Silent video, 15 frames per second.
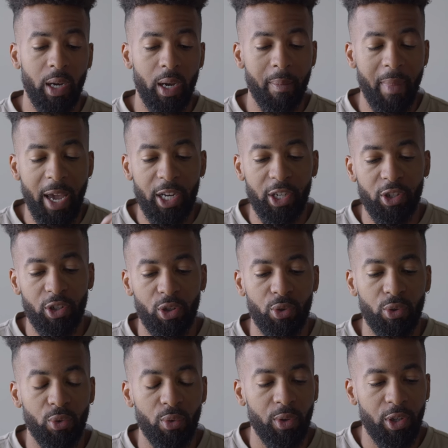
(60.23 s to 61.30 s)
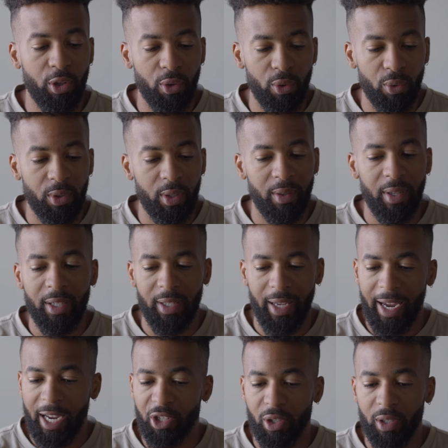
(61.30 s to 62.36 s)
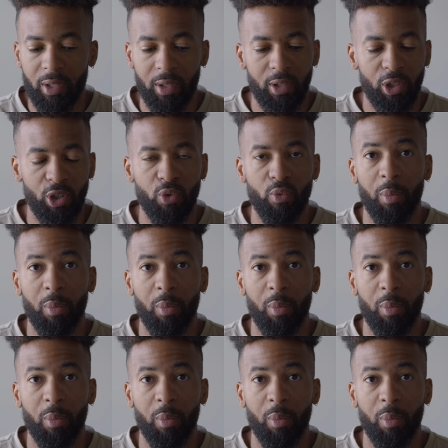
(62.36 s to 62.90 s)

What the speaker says: managed to use this agent to